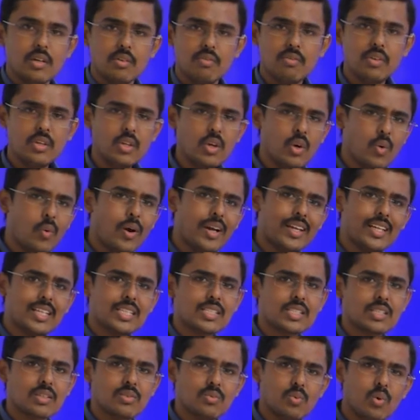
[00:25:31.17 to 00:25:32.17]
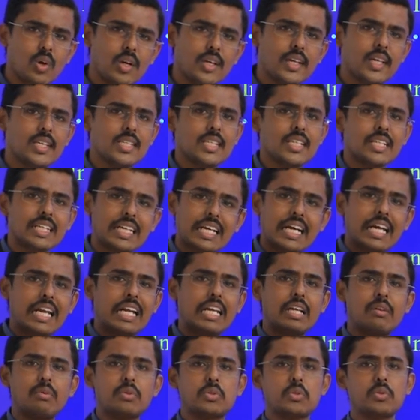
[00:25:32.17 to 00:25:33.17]
We know what is voltage and
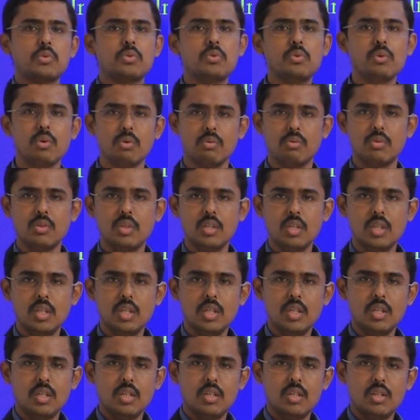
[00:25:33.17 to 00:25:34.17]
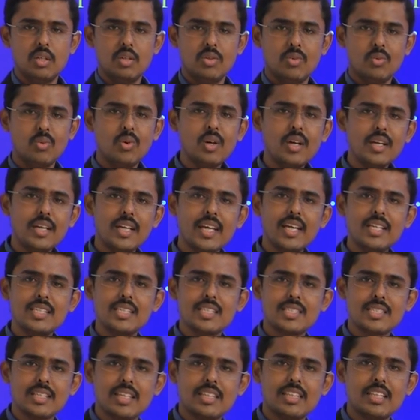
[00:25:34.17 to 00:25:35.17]
current, we should know. Voltage
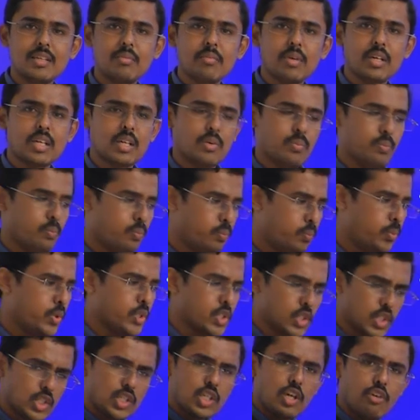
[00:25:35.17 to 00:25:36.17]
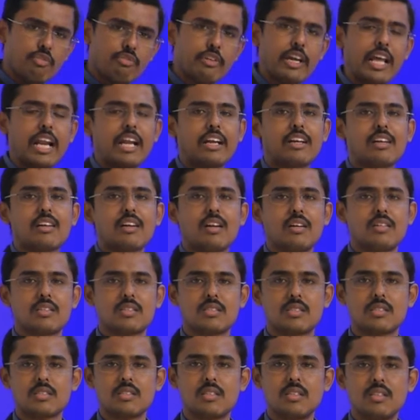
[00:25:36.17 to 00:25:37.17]
is nothing but a pushing of
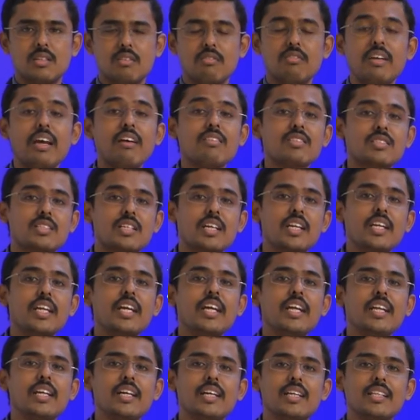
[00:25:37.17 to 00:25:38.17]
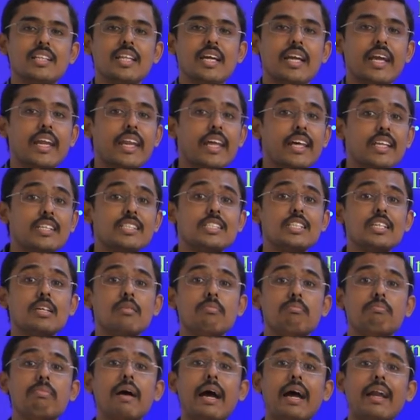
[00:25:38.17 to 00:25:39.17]
electrons. We have studied the
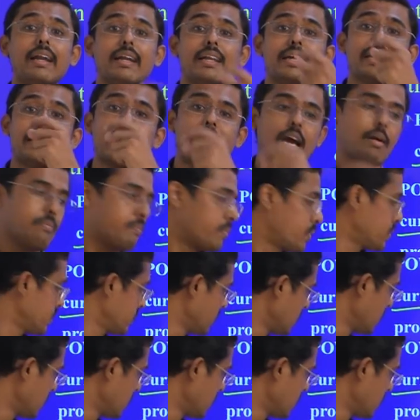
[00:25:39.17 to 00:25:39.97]
energy band gap.